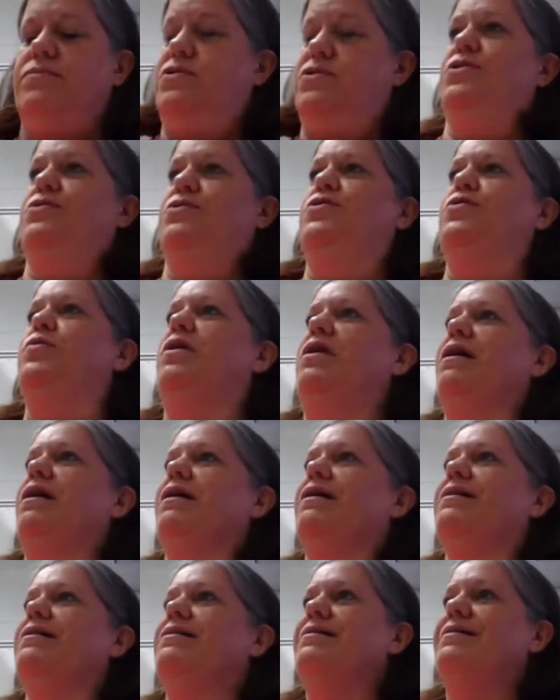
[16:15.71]
So you
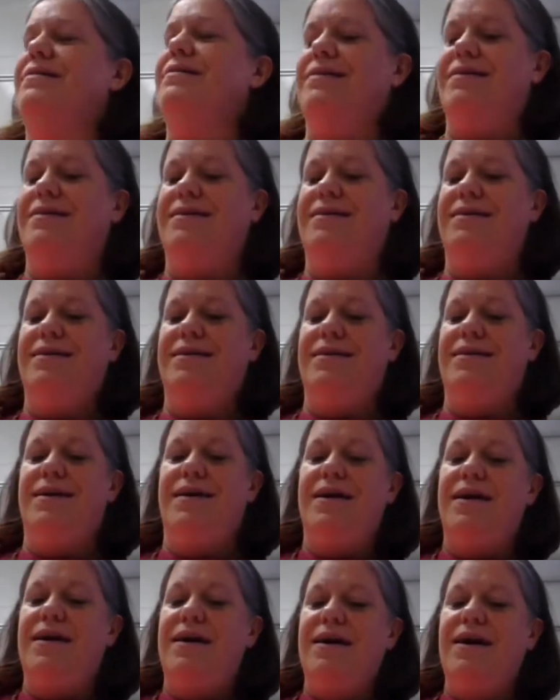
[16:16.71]
are.
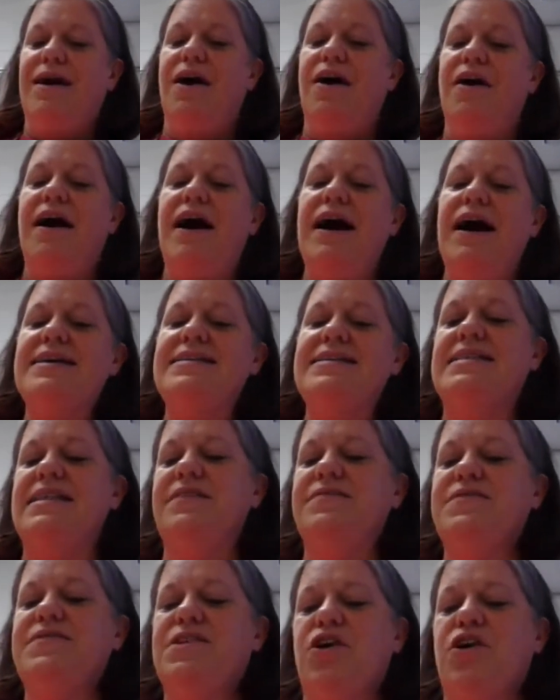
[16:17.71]
Our eyes
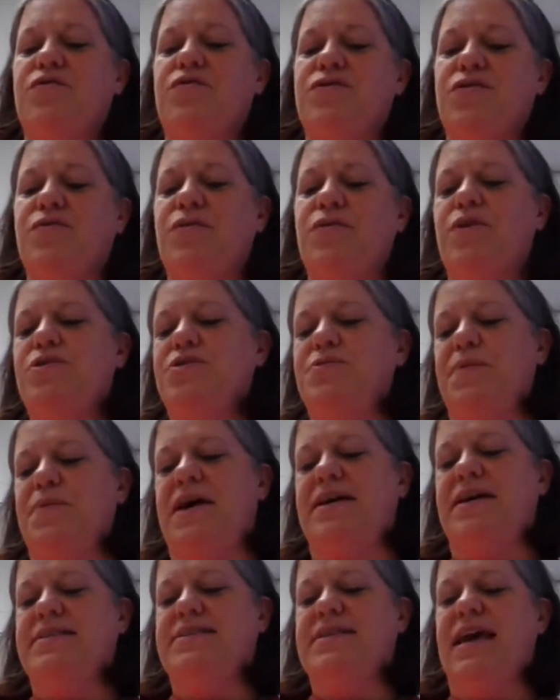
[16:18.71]
lifted over the rose
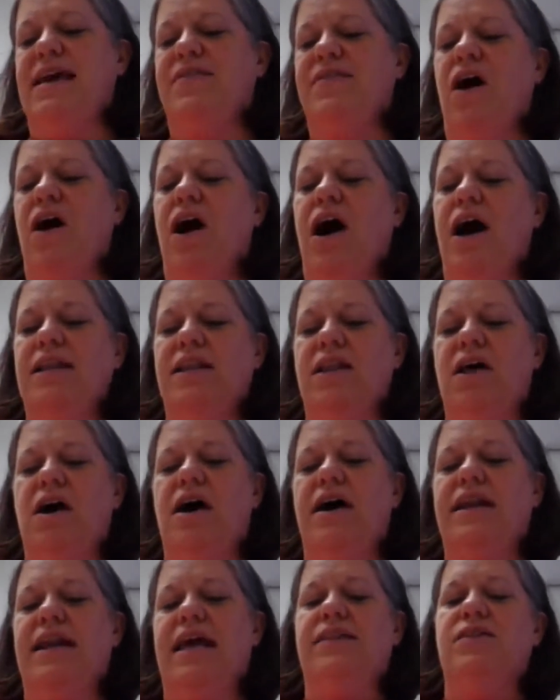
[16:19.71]
beds and the hot
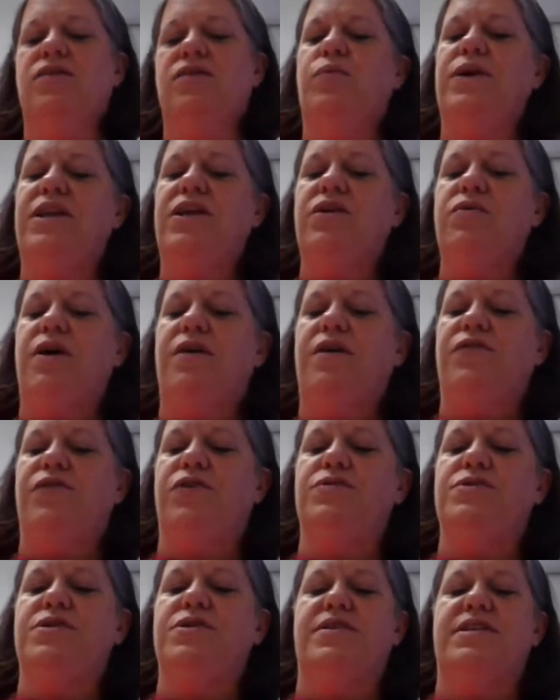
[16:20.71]
lawn and the weedy
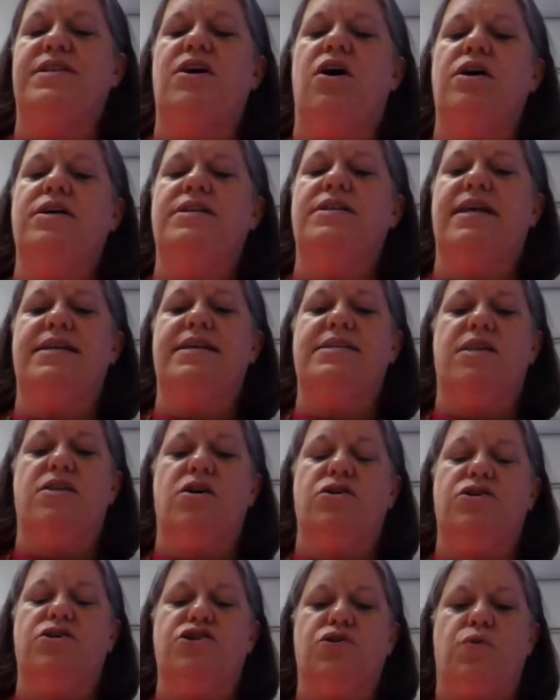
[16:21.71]
refuse of the dog days
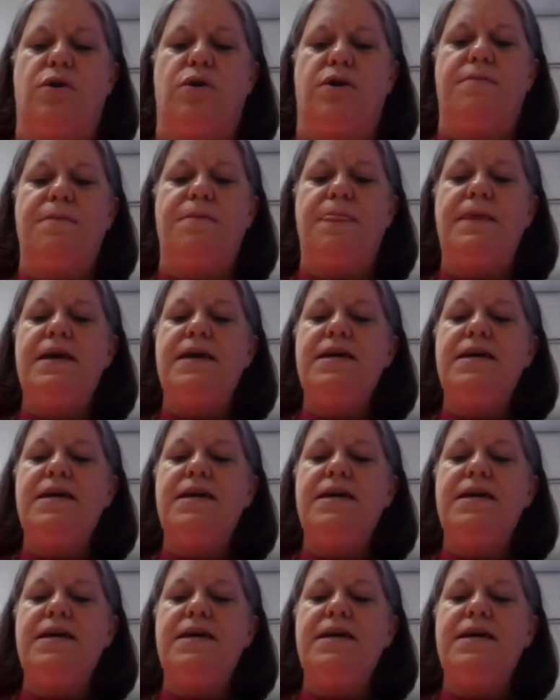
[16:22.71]
along shore.